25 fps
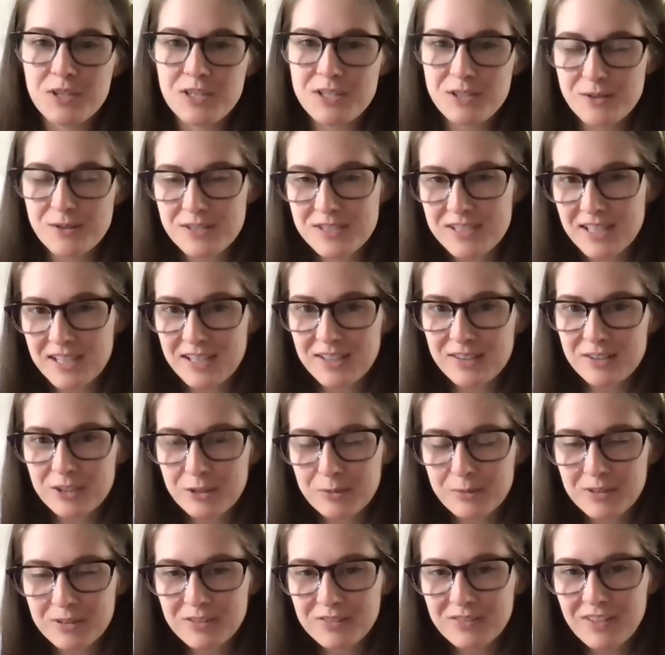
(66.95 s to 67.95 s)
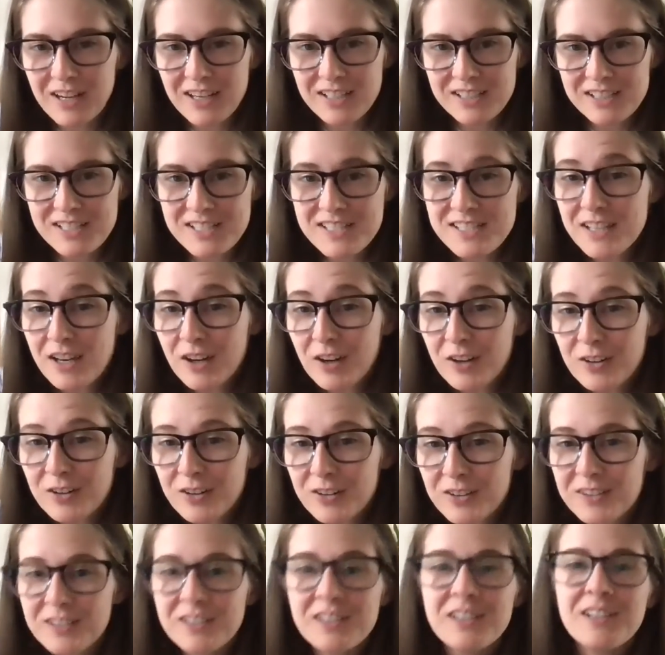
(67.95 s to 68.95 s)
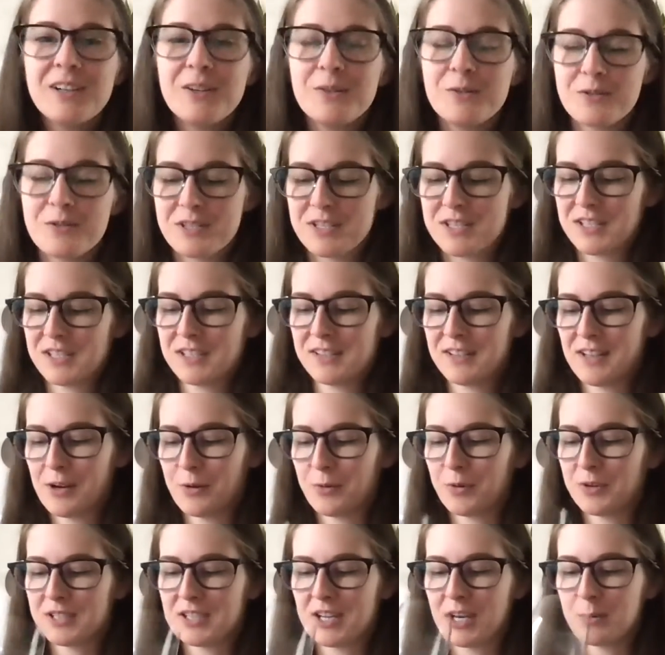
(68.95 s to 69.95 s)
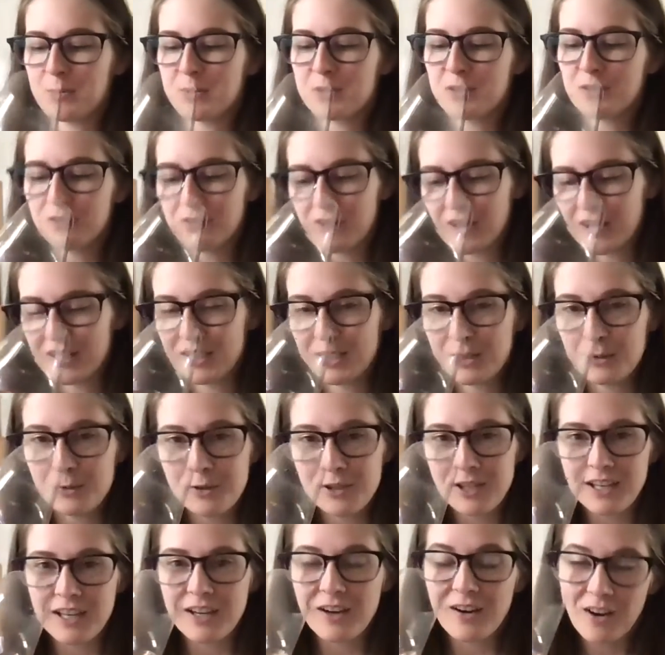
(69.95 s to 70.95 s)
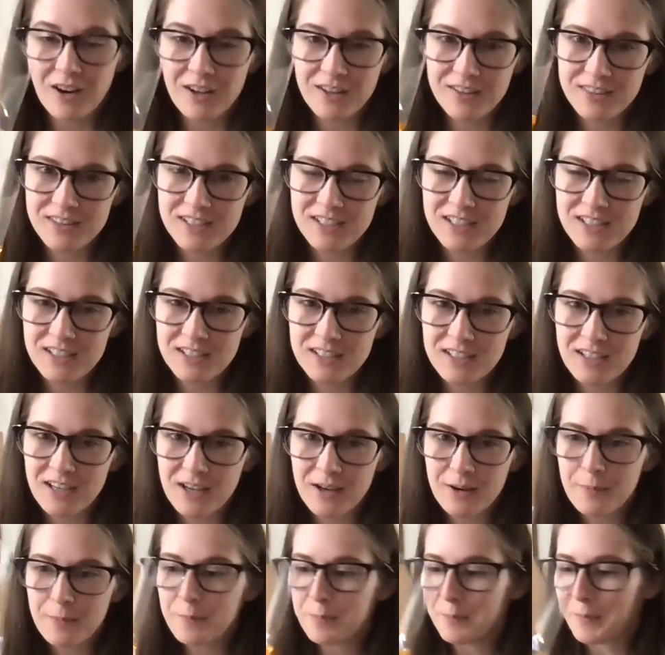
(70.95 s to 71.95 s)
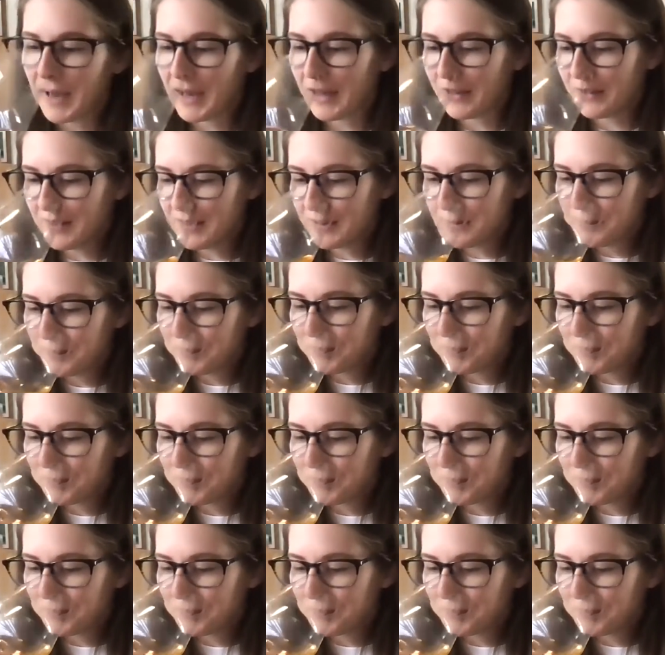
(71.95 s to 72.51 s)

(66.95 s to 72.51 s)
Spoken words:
So it's like a little bit of honeysuckle. We'll see like what types of honey we'll get on the palate.